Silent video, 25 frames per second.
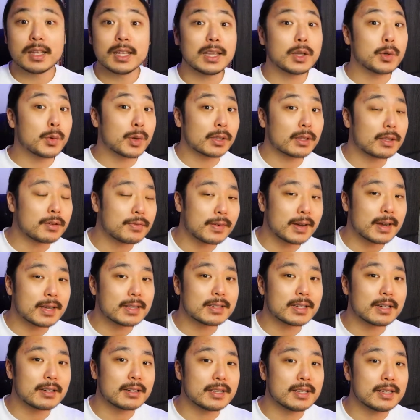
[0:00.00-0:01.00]
He quickly
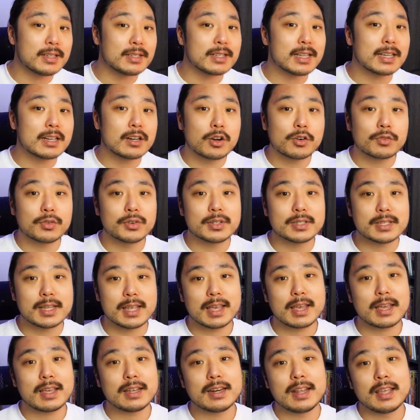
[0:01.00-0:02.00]
finds out he's in over his
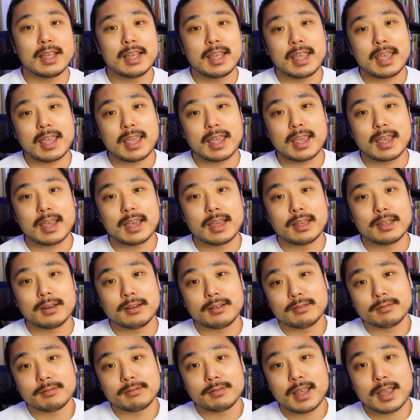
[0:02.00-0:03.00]
head,
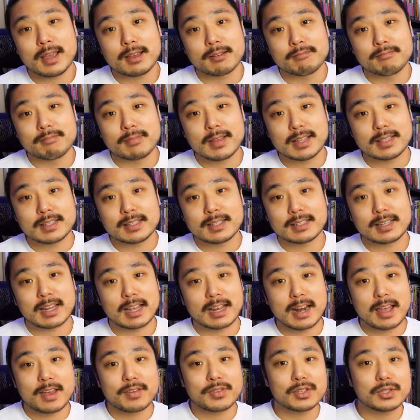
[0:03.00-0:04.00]
and yeah, that's
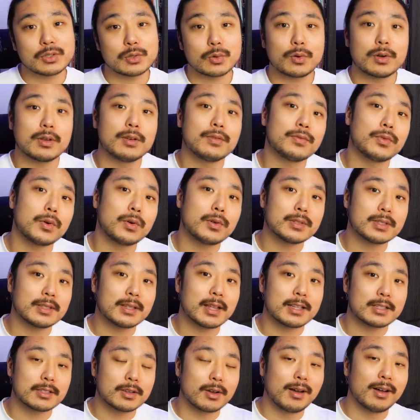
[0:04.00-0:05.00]
kind of how the story unfolds, and
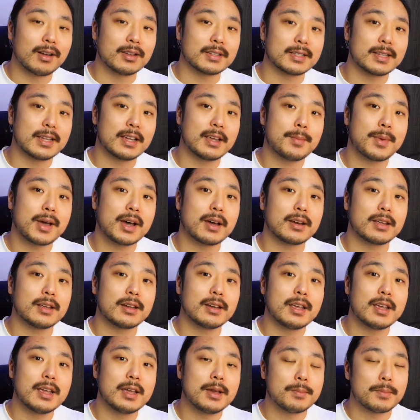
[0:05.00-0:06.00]
that's all I'll say about it.